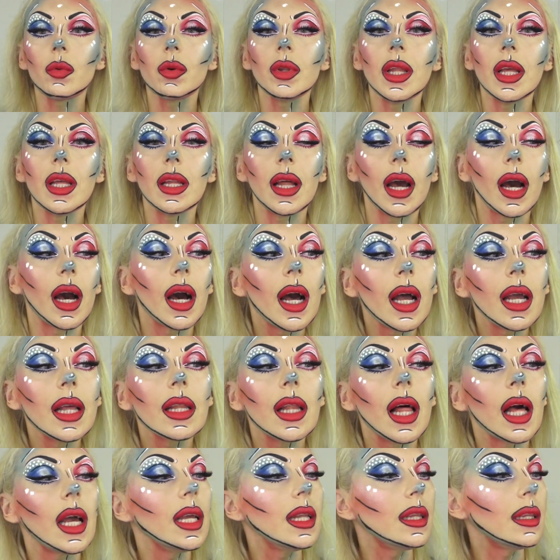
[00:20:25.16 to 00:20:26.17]
we need a
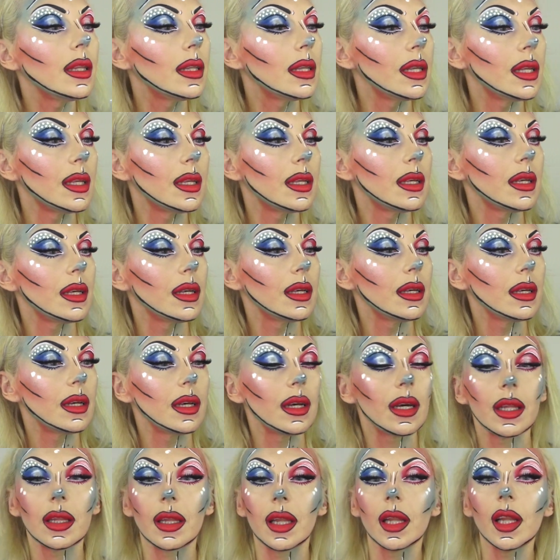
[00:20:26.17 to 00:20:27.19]
highlight.
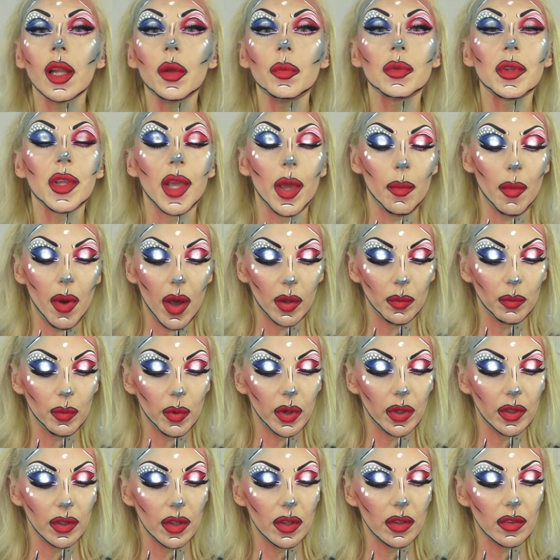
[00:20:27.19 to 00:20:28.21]
The lips came out
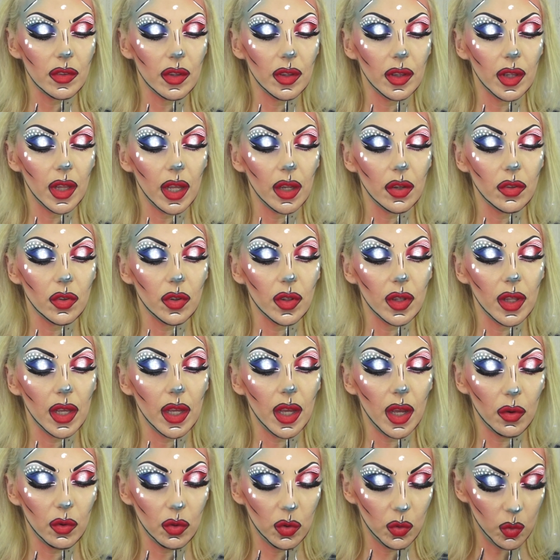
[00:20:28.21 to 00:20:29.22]
pretty decent actually,
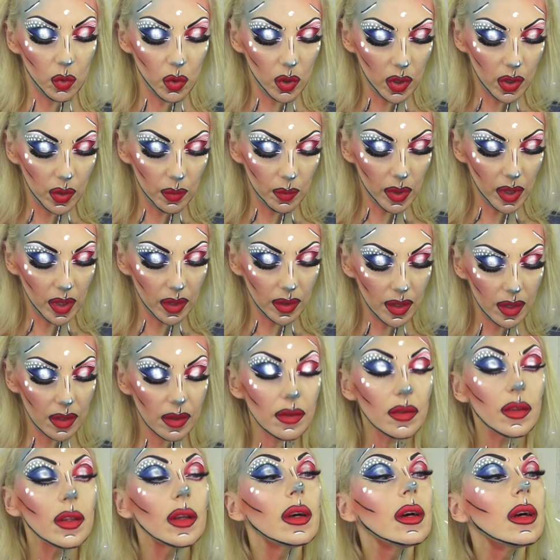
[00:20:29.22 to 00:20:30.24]
I was worried about
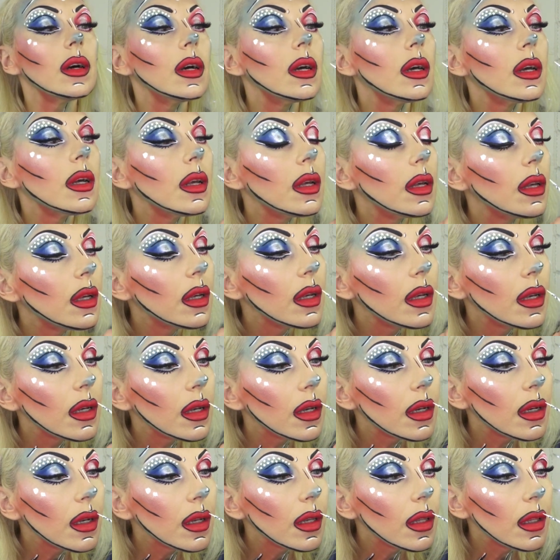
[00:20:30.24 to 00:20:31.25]
this uh,
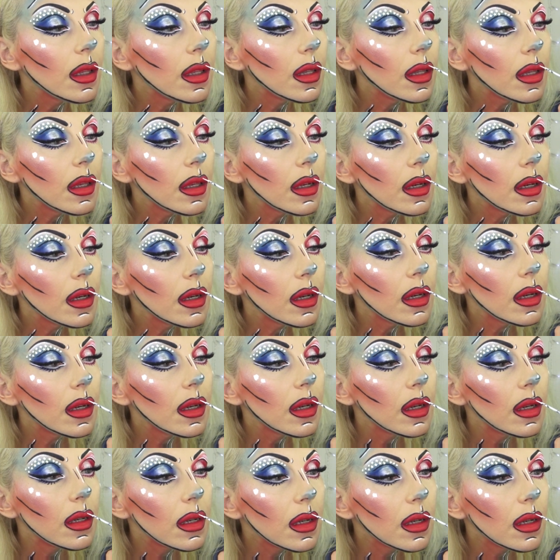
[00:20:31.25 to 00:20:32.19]
here.